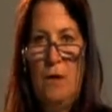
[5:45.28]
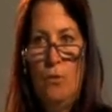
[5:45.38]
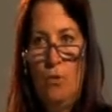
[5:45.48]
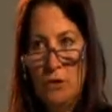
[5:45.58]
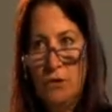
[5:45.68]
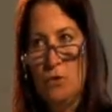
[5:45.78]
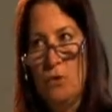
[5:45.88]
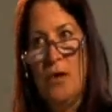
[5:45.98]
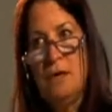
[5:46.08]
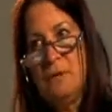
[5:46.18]
What do
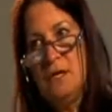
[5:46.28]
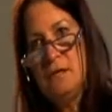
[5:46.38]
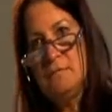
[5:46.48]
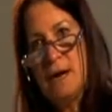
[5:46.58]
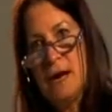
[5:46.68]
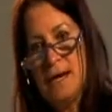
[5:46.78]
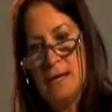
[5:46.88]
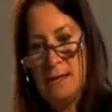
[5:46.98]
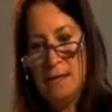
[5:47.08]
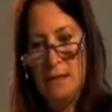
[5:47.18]
I mean
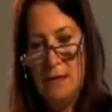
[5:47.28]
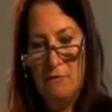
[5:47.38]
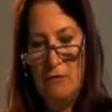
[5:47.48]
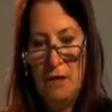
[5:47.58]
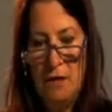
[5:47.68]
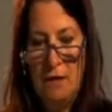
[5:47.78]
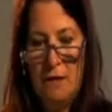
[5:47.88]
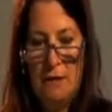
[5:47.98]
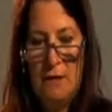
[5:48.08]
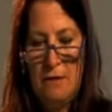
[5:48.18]
by giving
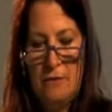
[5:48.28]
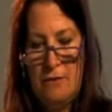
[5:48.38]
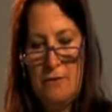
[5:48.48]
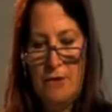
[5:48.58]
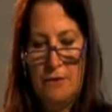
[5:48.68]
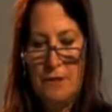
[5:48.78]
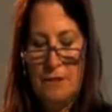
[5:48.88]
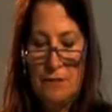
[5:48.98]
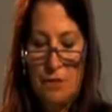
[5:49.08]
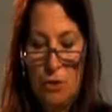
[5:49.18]
the
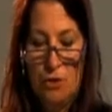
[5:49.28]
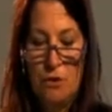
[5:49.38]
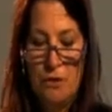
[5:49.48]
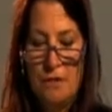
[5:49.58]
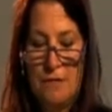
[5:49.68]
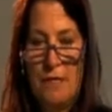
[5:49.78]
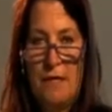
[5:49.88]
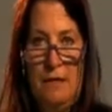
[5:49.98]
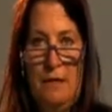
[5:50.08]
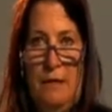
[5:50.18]
students
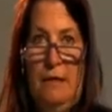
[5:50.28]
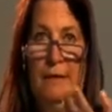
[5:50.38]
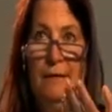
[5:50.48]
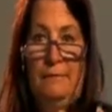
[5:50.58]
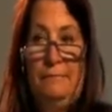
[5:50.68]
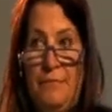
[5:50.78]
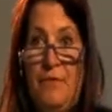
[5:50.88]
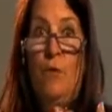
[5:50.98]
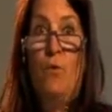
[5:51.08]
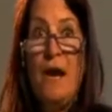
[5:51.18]

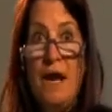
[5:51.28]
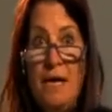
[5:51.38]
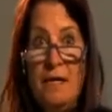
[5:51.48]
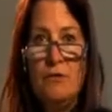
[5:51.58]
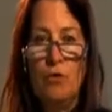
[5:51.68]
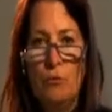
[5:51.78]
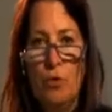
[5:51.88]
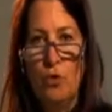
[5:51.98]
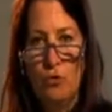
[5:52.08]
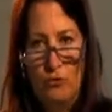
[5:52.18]
the way to
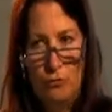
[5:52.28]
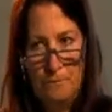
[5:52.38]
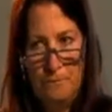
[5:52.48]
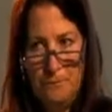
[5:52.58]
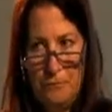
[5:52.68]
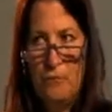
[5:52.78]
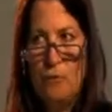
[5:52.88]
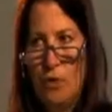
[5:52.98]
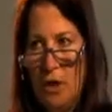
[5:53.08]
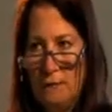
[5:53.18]
move?
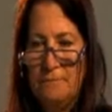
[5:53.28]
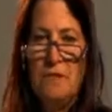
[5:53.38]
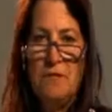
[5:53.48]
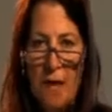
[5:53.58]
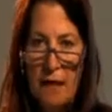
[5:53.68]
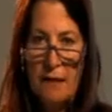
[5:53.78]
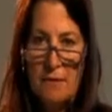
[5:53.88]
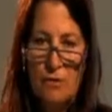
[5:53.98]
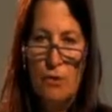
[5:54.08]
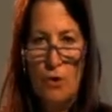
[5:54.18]
Well,
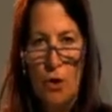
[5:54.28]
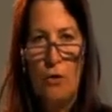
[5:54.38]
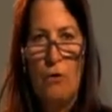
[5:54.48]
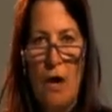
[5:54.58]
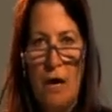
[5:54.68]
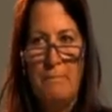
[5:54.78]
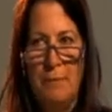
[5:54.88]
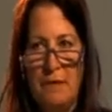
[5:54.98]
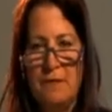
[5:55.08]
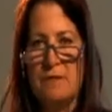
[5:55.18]
chunks, you know, are
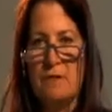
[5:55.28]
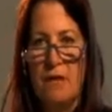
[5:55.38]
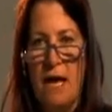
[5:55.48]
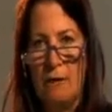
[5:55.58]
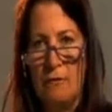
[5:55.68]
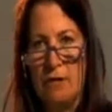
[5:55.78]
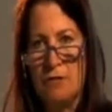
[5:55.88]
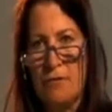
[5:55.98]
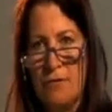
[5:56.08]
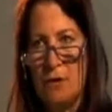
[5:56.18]
pieces of language
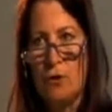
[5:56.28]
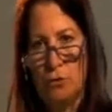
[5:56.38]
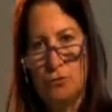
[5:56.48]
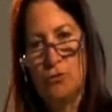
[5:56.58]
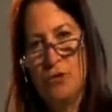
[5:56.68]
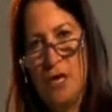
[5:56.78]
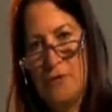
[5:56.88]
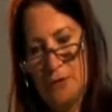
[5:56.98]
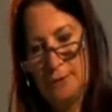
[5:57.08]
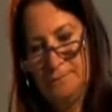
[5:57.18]
that go together.